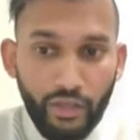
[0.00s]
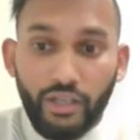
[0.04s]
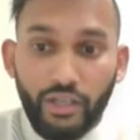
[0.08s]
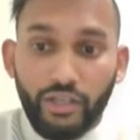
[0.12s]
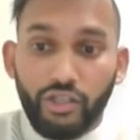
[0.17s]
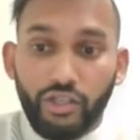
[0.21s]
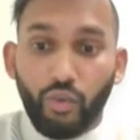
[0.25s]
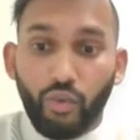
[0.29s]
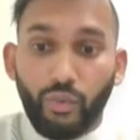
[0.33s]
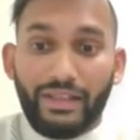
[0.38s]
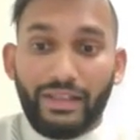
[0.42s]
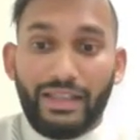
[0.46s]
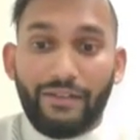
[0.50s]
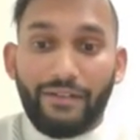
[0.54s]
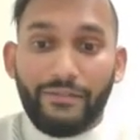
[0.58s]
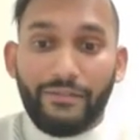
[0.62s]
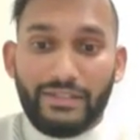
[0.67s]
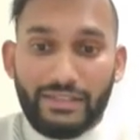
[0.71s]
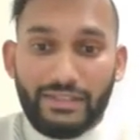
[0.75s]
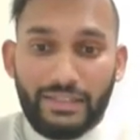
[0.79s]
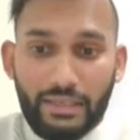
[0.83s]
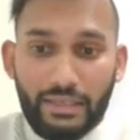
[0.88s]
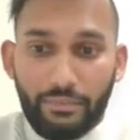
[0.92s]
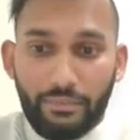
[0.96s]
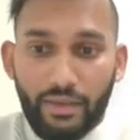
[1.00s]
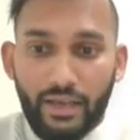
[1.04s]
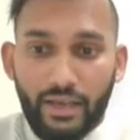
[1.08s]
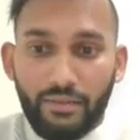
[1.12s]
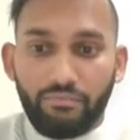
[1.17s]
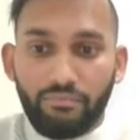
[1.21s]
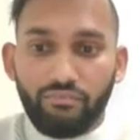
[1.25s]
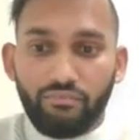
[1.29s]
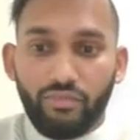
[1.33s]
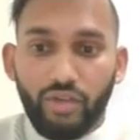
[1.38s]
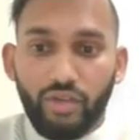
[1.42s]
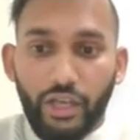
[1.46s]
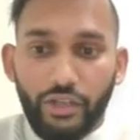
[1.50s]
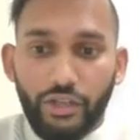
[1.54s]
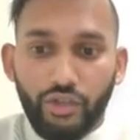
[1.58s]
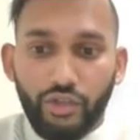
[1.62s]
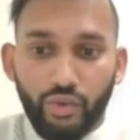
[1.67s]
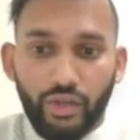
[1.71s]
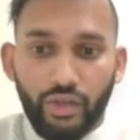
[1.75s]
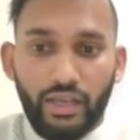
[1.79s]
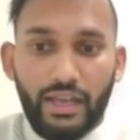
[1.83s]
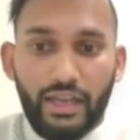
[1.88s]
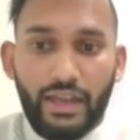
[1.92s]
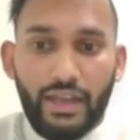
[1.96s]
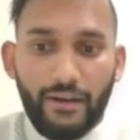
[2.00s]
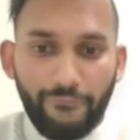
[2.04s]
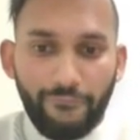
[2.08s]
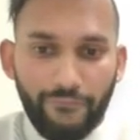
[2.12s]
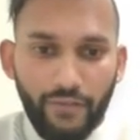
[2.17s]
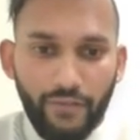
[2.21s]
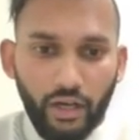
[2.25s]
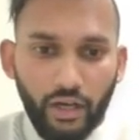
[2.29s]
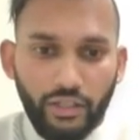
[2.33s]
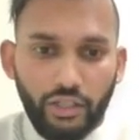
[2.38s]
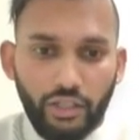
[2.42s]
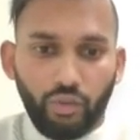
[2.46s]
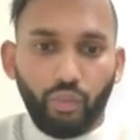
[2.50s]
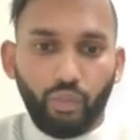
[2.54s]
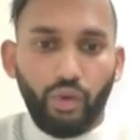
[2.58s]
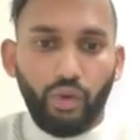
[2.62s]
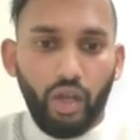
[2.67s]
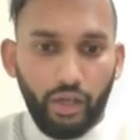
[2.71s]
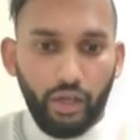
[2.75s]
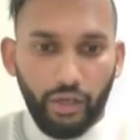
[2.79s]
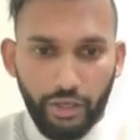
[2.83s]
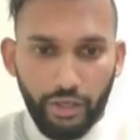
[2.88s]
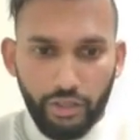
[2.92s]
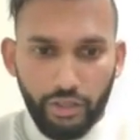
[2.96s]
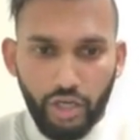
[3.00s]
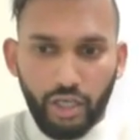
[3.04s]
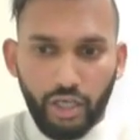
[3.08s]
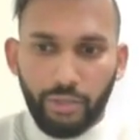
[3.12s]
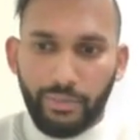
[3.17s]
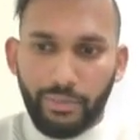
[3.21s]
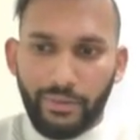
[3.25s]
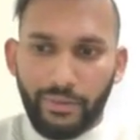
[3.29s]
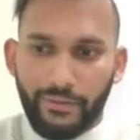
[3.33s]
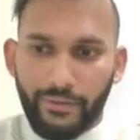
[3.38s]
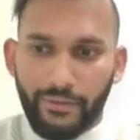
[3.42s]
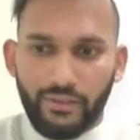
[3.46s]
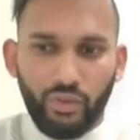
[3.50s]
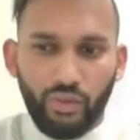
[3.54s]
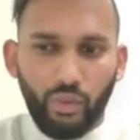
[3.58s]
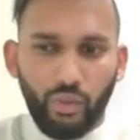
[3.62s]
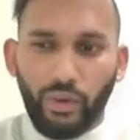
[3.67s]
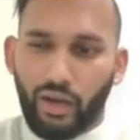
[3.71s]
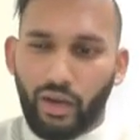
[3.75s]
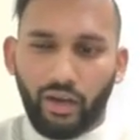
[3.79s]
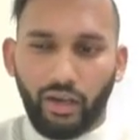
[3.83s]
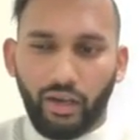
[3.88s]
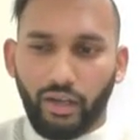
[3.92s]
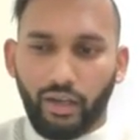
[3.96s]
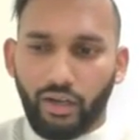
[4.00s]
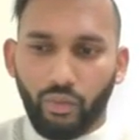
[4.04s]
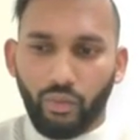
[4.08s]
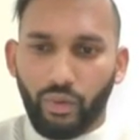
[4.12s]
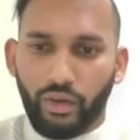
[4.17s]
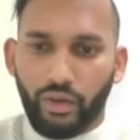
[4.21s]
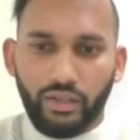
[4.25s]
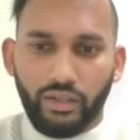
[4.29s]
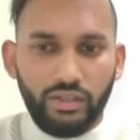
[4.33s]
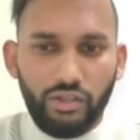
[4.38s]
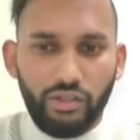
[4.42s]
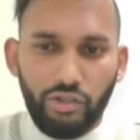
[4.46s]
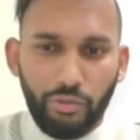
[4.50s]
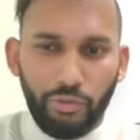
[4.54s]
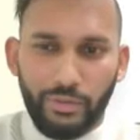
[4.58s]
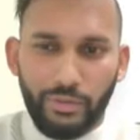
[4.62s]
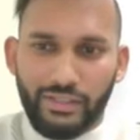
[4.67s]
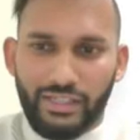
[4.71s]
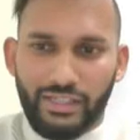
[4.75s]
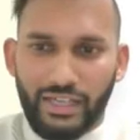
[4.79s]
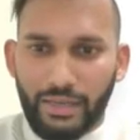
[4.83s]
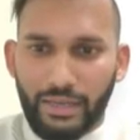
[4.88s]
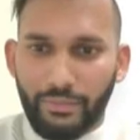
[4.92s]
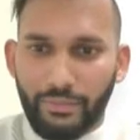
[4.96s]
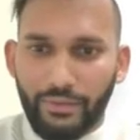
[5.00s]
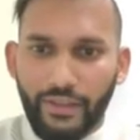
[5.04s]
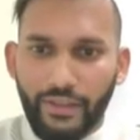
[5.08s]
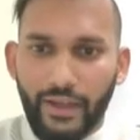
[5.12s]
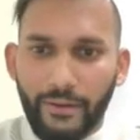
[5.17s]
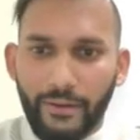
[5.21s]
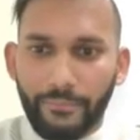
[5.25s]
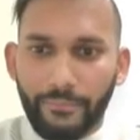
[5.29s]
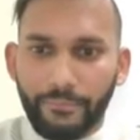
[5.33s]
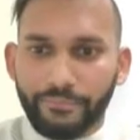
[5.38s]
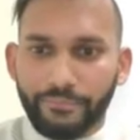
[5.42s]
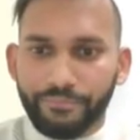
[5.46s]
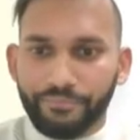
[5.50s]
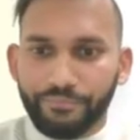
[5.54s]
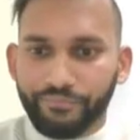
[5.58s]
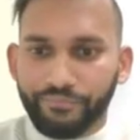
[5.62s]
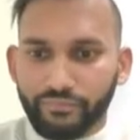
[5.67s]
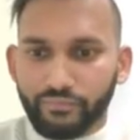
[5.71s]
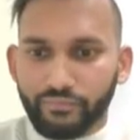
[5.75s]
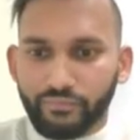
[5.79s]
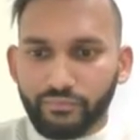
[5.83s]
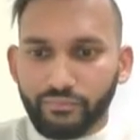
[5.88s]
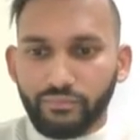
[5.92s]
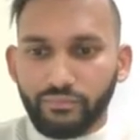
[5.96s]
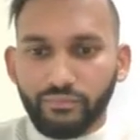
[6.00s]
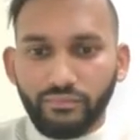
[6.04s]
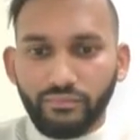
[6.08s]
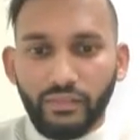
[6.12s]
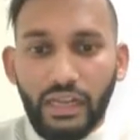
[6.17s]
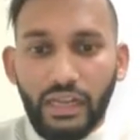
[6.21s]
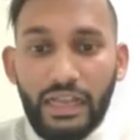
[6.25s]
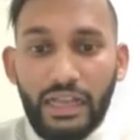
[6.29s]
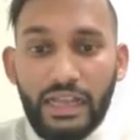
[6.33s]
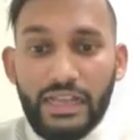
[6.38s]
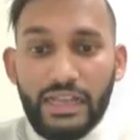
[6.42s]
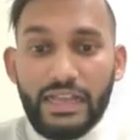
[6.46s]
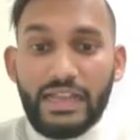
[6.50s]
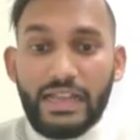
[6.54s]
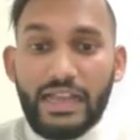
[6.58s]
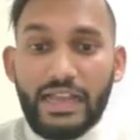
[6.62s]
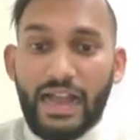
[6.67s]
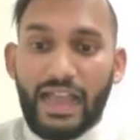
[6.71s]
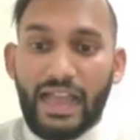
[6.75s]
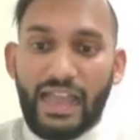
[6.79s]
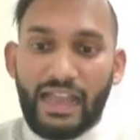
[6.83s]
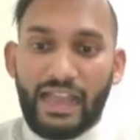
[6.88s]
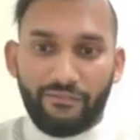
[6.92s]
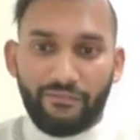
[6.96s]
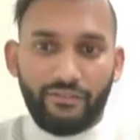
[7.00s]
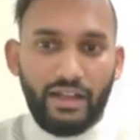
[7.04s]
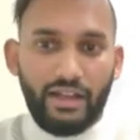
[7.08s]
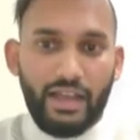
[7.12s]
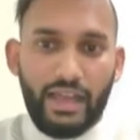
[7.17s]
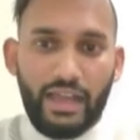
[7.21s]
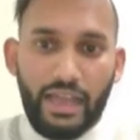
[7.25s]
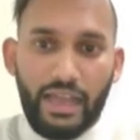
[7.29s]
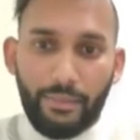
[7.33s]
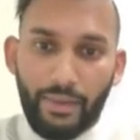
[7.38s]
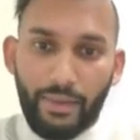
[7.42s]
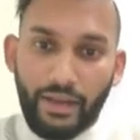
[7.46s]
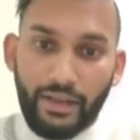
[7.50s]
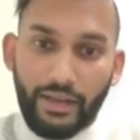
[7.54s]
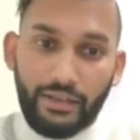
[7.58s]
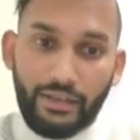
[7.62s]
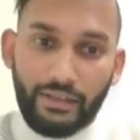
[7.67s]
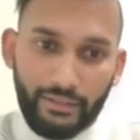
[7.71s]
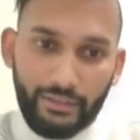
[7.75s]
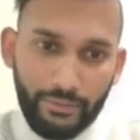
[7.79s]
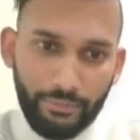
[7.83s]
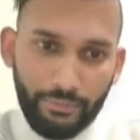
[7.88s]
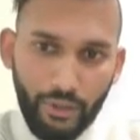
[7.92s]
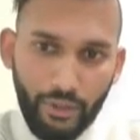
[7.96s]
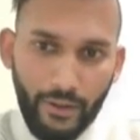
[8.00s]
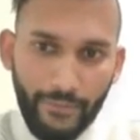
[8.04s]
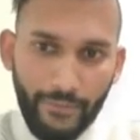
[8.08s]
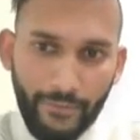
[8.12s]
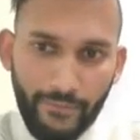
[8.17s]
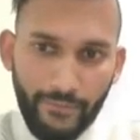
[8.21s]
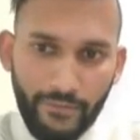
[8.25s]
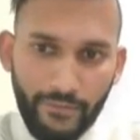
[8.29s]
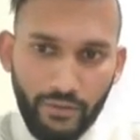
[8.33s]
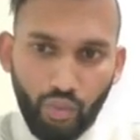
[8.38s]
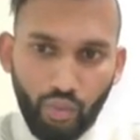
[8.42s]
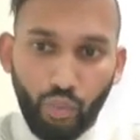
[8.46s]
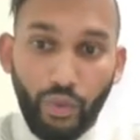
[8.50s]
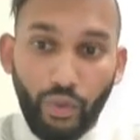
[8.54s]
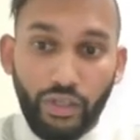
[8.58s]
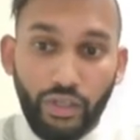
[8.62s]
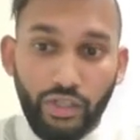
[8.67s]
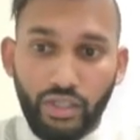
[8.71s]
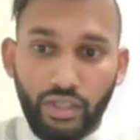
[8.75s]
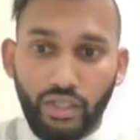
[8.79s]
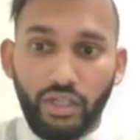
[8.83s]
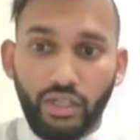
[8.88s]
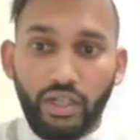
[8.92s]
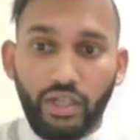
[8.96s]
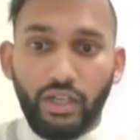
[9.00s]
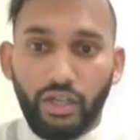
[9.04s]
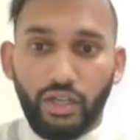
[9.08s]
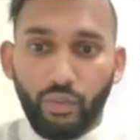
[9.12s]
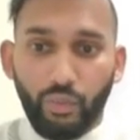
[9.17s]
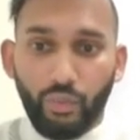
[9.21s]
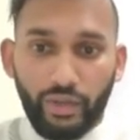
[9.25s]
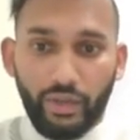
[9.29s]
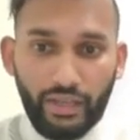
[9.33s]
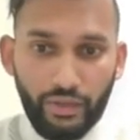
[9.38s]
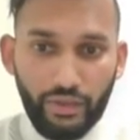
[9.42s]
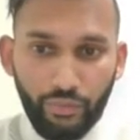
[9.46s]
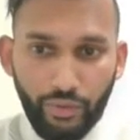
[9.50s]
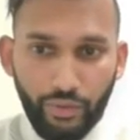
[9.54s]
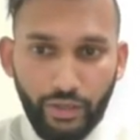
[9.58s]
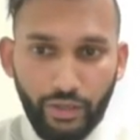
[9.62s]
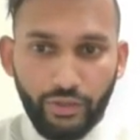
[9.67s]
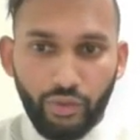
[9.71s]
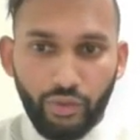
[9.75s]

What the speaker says: So we'll have ischemia, injury, and infarction. We already talked about this, so we're not going to waste too much time on that. I have MI healing process, which we can read